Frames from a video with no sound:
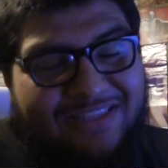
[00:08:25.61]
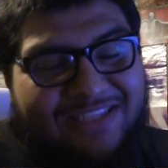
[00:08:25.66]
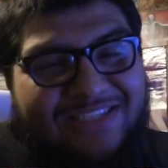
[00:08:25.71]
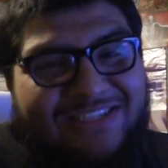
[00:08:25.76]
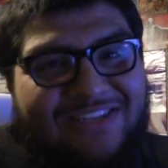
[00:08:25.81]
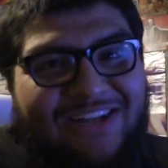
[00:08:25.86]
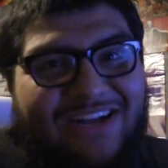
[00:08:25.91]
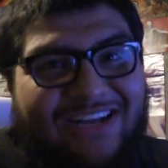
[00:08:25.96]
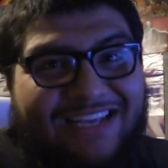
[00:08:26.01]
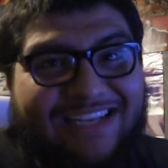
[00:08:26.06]
the
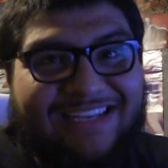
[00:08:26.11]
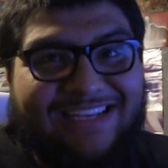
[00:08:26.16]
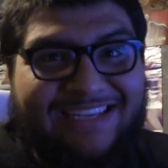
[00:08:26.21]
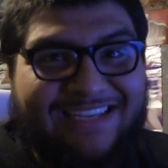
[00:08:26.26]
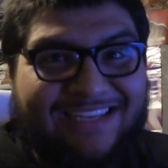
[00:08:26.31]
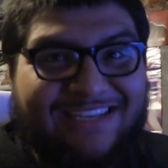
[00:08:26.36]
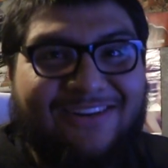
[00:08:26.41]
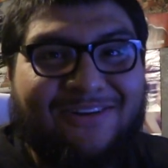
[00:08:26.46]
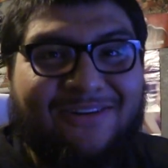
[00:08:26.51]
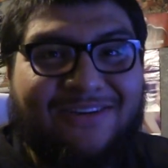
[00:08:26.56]
stock
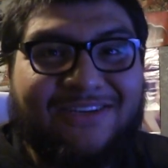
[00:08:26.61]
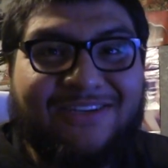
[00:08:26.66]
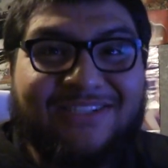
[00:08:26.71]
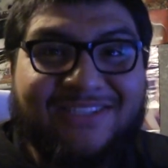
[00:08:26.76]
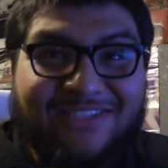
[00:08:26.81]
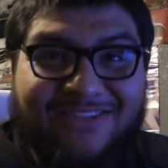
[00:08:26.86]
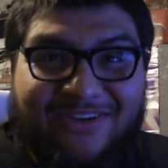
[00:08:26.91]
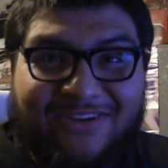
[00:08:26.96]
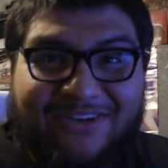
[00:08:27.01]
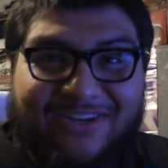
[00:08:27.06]

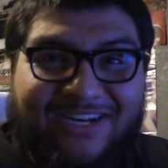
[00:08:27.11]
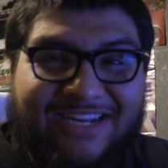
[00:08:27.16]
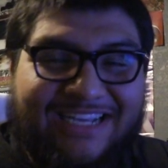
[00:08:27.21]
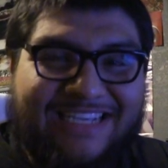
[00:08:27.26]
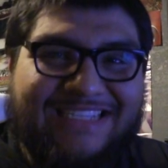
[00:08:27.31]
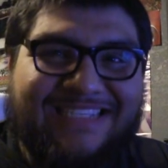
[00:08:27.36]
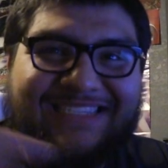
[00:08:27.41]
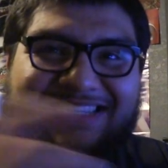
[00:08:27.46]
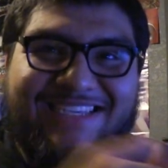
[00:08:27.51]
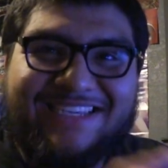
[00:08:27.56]
Toyota
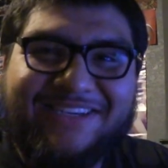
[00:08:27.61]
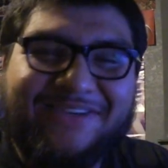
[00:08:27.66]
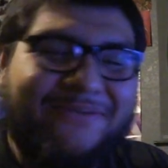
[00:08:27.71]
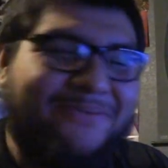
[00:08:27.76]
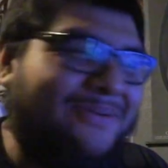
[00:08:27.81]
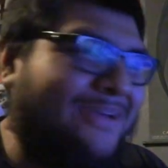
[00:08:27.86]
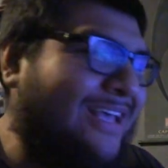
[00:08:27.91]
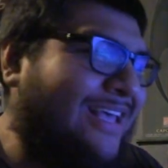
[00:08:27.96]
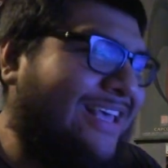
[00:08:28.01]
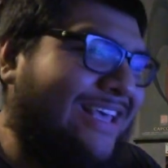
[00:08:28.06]

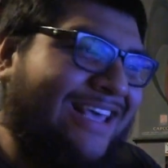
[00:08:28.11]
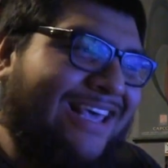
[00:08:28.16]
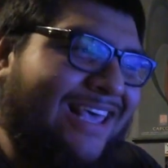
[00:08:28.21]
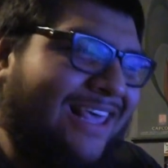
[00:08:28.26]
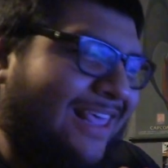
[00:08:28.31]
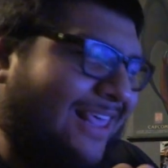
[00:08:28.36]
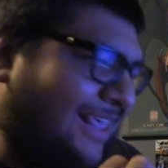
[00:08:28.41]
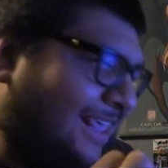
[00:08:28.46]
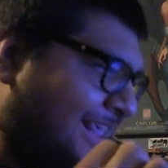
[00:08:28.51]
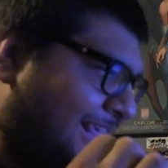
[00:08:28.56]
ECU,
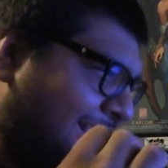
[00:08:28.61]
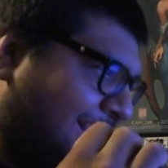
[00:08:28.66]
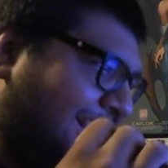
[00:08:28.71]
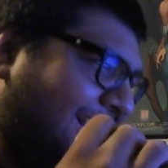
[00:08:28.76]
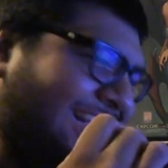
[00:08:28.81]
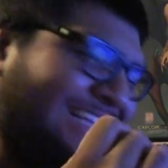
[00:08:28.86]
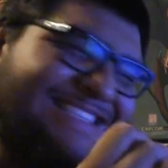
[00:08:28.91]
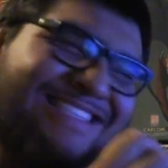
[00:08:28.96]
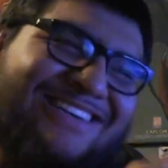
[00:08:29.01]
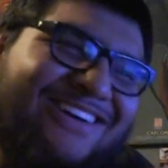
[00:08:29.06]

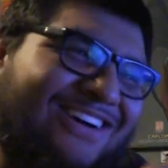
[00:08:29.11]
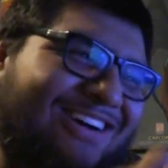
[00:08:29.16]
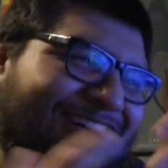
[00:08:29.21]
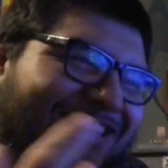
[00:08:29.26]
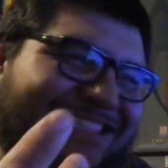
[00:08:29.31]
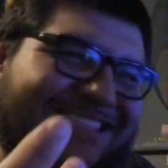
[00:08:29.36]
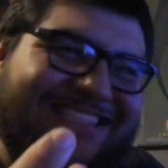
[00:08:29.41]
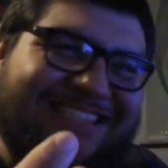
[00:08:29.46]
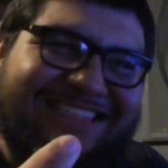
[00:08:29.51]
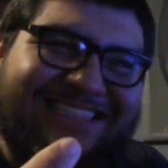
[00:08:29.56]
it's
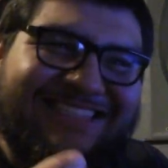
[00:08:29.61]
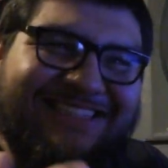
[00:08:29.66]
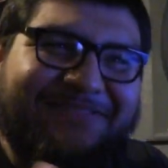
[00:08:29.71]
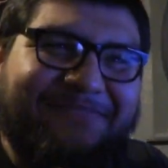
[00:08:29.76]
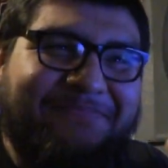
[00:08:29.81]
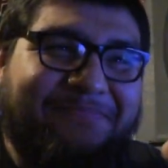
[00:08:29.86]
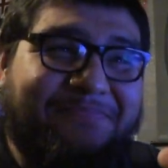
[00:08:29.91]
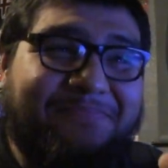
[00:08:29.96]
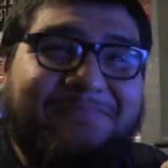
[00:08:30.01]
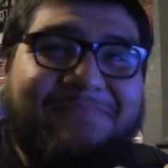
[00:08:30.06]
hard to
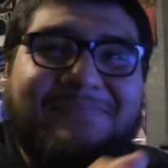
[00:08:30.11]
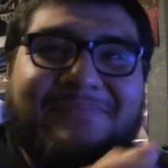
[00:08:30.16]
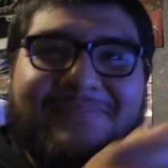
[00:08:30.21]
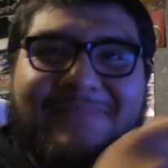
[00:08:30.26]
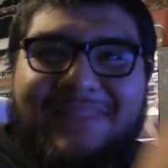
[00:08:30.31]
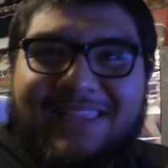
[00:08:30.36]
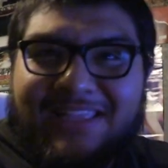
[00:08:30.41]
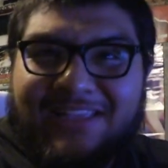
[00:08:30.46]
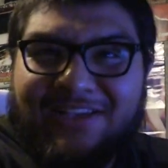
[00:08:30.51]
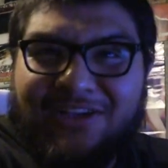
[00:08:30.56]

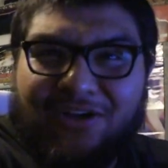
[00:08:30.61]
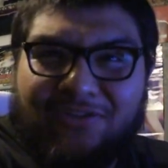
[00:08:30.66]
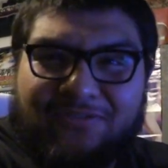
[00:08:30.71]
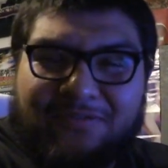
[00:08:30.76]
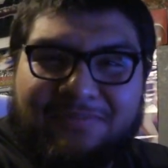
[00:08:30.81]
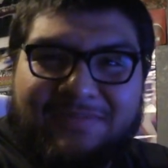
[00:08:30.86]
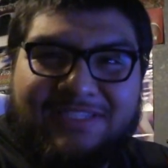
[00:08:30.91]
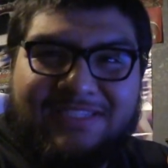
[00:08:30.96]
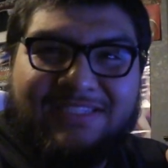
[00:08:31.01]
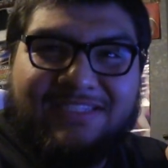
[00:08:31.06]
go
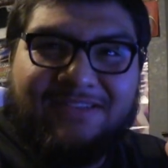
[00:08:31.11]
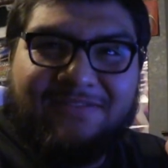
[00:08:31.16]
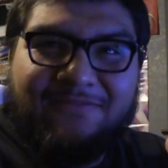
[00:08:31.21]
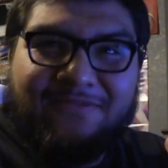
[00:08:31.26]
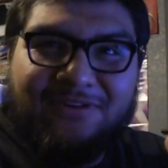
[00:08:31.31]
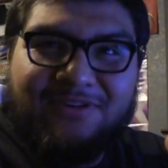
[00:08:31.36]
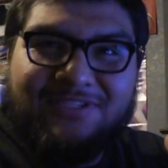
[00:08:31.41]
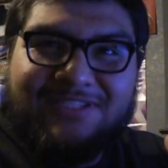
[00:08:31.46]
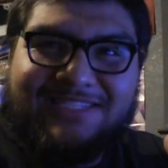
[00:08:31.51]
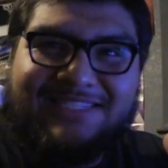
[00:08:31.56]
from
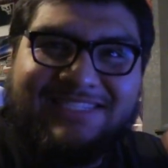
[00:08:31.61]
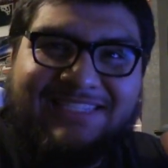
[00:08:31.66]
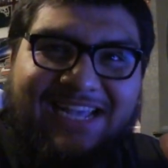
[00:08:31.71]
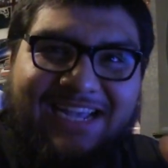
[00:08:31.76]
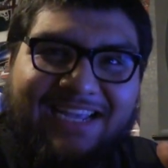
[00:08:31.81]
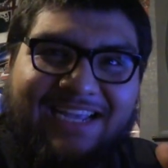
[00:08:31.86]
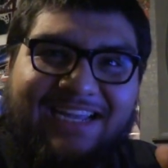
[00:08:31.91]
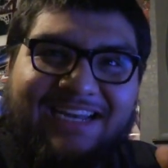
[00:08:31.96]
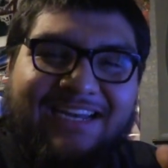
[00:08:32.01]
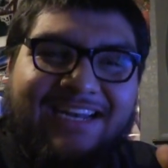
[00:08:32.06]
first to
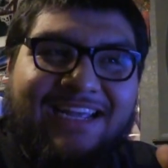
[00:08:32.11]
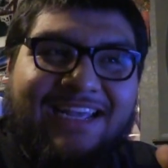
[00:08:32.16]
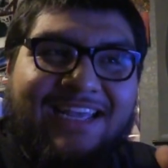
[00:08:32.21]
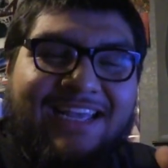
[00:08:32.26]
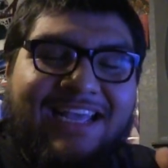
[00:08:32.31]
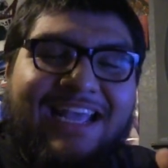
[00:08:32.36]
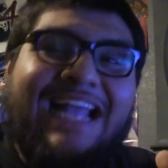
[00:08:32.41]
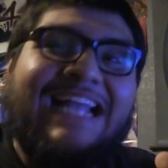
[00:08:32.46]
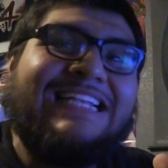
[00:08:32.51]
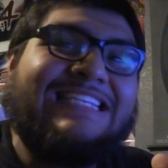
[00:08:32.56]
second
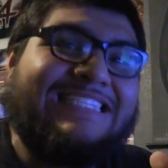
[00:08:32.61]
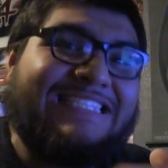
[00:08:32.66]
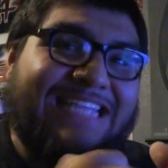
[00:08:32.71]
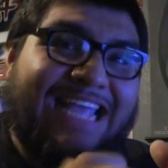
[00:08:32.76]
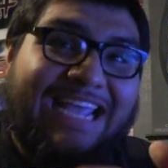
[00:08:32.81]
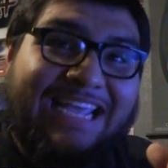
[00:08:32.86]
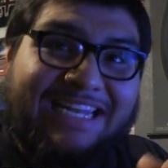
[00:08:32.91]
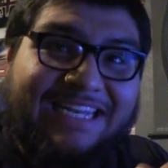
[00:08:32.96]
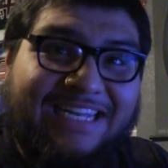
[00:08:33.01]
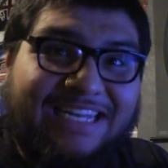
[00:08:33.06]
and
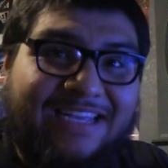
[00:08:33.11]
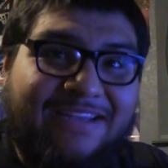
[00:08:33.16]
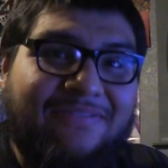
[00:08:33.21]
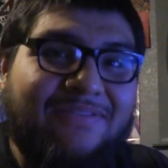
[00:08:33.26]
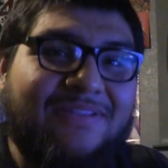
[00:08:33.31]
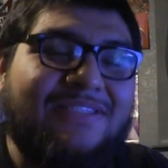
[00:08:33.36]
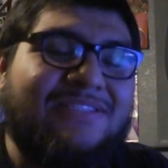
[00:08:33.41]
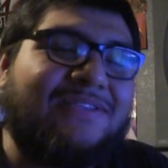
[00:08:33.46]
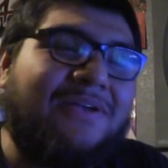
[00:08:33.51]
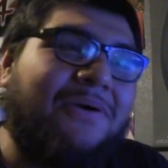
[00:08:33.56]
stay in
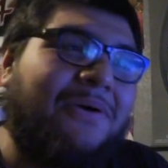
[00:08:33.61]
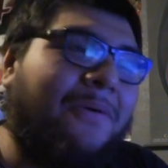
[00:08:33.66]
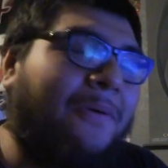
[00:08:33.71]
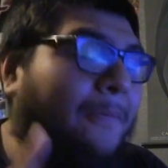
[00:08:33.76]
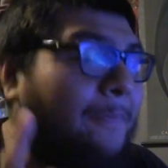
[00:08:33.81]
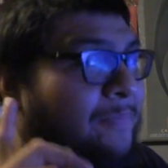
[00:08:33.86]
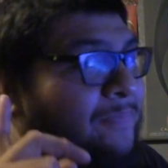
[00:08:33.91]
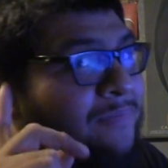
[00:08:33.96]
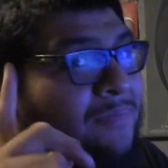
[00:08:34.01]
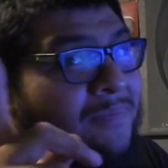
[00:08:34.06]
lift. So
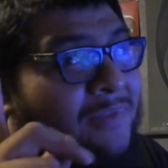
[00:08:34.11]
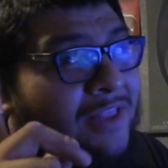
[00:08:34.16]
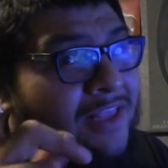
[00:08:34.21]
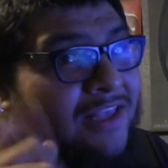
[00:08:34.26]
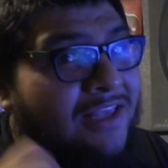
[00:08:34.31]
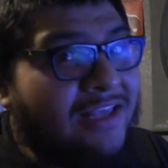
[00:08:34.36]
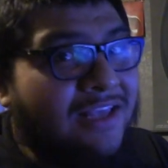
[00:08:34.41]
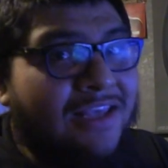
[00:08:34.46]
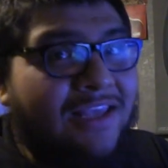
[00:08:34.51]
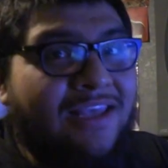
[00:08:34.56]

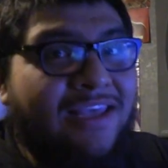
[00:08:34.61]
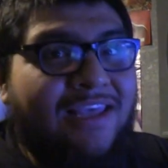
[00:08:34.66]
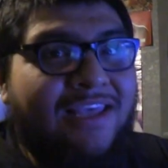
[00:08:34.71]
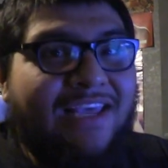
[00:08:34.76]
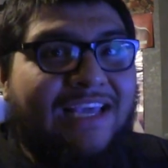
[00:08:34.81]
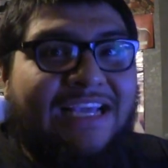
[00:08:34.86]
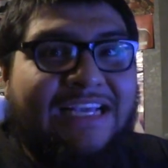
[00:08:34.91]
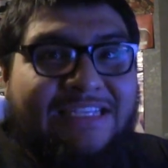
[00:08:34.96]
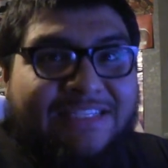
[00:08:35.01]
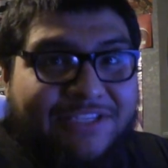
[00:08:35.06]

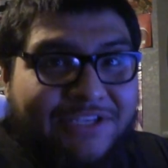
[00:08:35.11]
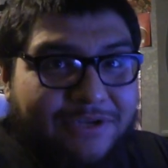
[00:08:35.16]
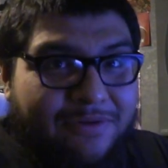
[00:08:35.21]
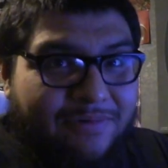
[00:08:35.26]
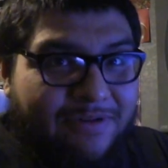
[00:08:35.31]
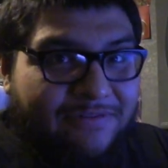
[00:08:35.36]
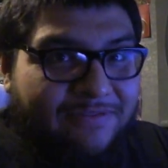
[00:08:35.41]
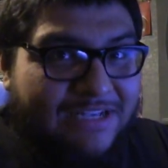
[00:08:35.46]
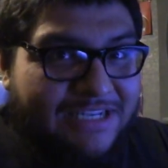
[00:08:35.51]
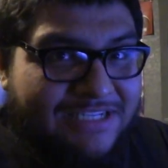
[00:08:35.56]
ECU
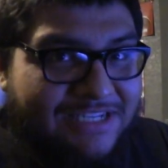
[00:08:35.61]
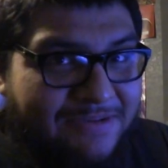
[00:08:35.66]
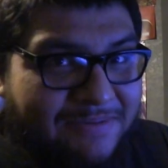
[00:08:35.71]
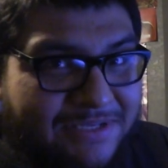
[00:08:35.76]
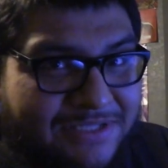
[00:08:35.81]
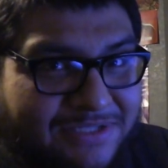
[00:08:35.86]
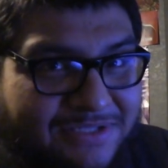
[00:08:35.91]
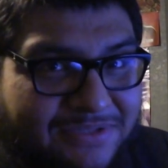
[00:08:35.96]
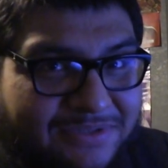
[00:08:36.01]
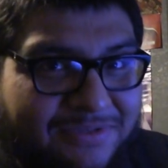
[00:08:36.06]
reflash
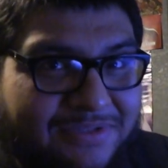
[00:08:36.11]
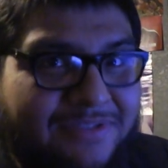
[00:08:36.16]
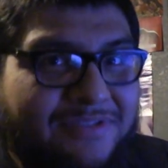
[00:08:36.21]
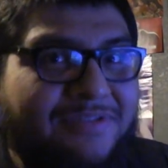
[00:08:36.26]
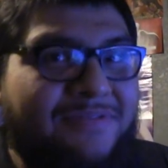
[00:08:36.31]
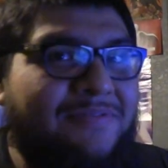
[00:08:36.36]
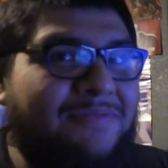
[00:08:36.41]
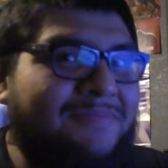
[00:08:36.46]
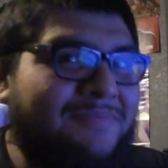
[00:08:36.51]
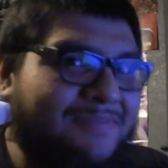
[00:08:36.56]
coming soon.
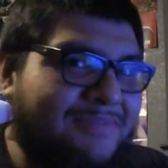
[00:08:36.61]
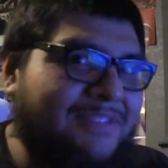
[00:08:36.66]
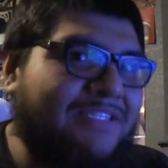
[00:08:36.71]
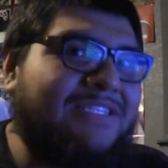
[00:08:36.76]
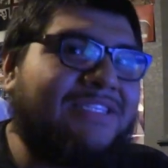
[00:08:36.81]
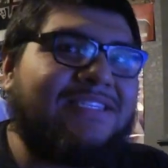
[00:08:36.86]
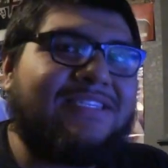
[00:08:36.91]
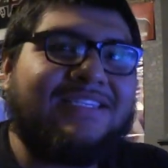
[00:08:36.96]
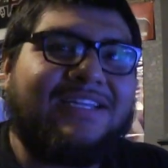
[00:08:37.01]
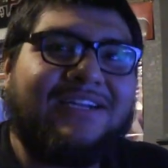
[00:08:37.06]

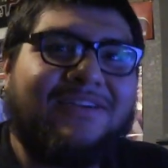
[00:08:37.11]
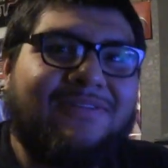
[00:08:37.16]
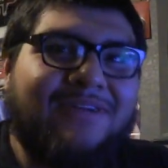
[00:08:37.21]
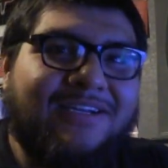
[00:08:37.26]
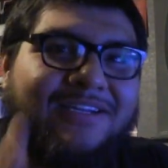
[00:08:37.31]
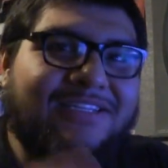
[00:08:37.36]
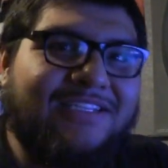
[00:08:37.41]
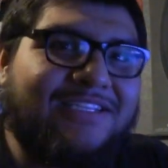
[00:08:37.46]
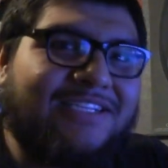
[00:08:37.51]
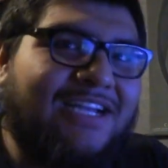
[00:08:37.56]
Stick
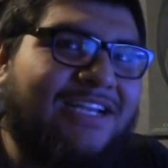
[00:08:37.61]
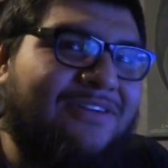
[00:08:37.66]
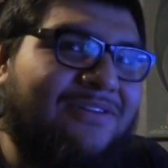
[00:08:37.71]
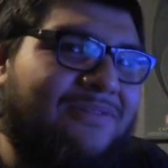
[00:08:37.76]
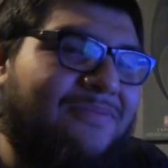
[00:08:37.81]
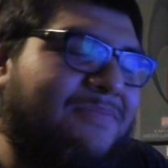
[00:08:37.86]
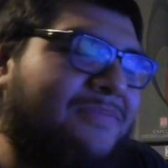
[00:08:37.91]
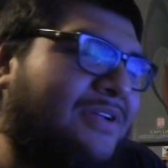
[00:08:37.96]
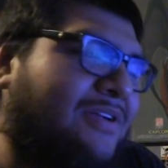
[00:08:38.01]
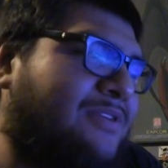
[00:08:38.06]
around on the
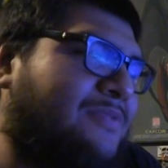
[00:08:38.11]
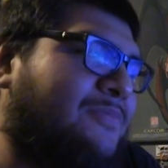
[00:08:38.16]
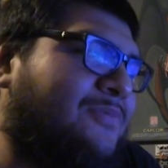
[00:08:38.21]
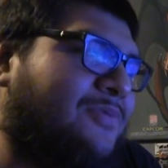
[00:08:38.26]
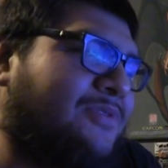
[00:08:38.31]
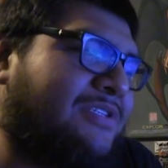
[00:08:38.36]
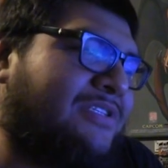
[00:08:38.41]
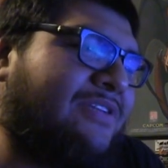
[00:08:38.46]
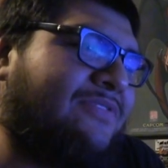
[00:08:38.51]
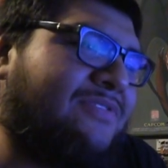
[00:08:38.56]
channel. There's
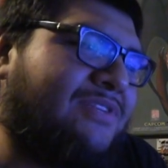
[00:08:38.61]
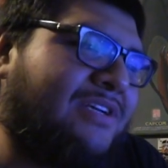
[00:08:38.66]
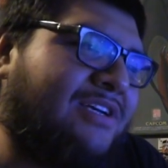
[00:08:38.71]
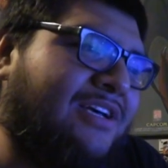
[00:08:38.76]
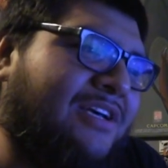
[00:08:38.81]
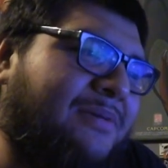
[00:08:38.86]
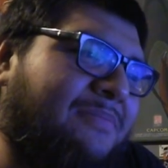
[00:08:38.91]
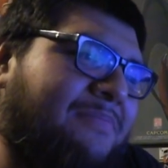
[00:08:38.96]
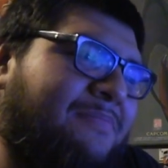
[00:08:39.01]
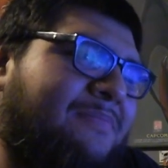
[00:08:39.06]
more stuff to
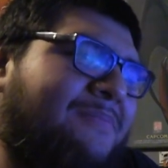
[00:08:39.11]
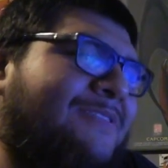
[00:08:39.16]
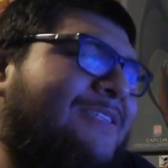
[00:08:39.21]
come.